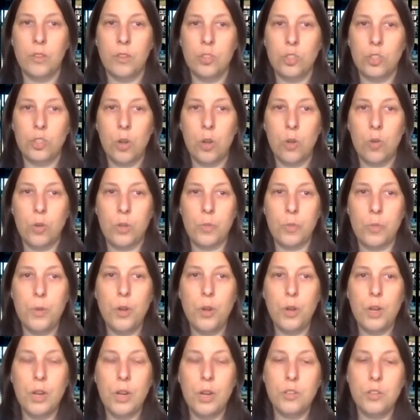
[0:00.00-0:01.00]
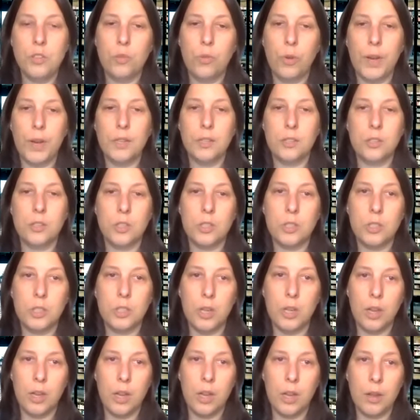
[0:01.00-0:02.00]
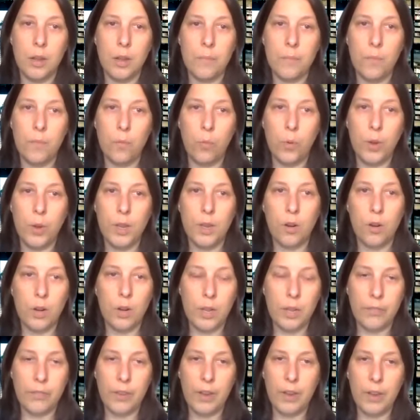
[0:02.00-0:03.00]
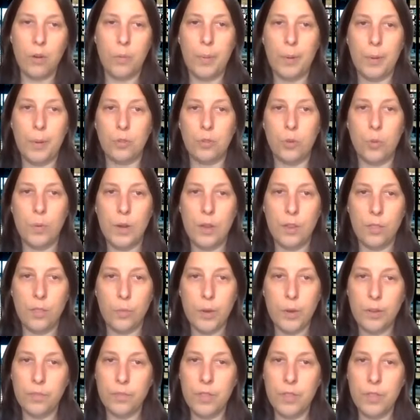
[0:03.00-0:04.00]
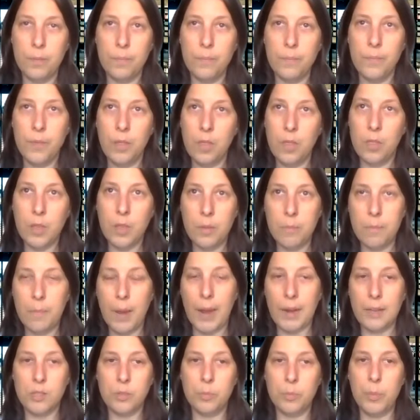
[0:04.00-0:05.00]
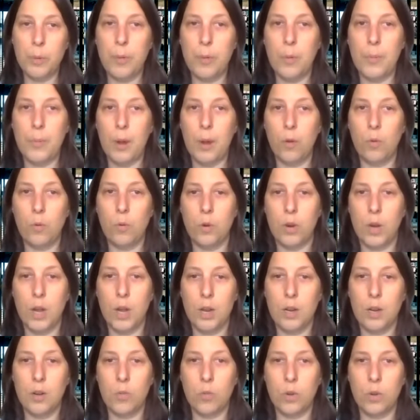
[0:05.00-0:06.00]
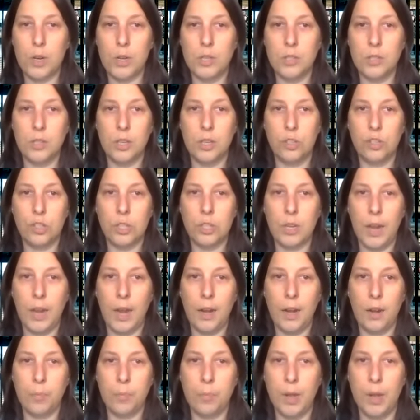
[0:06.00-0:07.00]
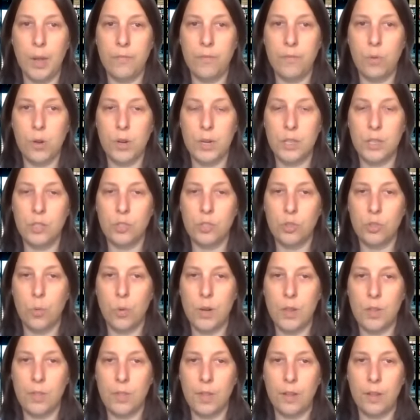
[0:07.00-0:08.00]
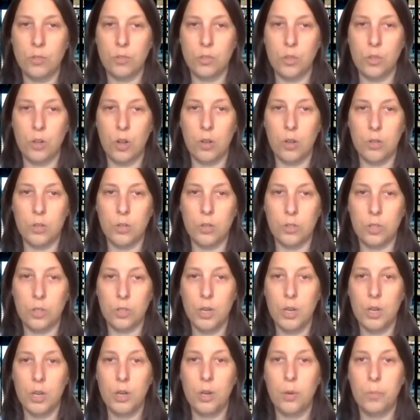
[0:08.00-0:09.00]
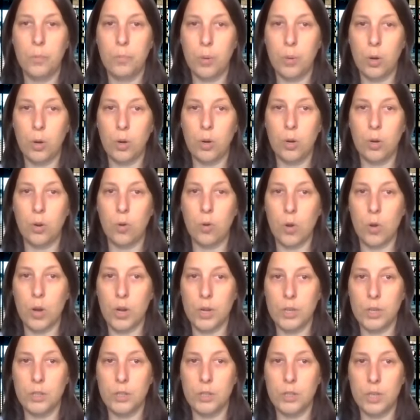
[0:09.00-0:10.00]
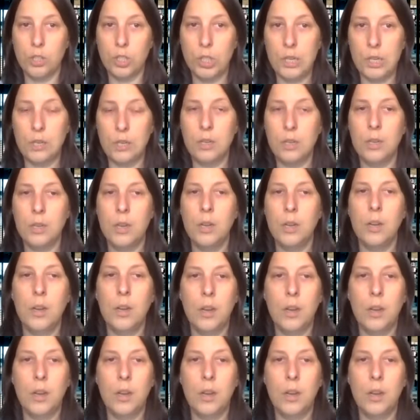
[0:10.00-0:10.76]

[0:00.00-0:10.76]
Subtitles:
So community needs grants, we are giving out about 23 of them. The maximum amount an organization can apply for is $20,000 per organization.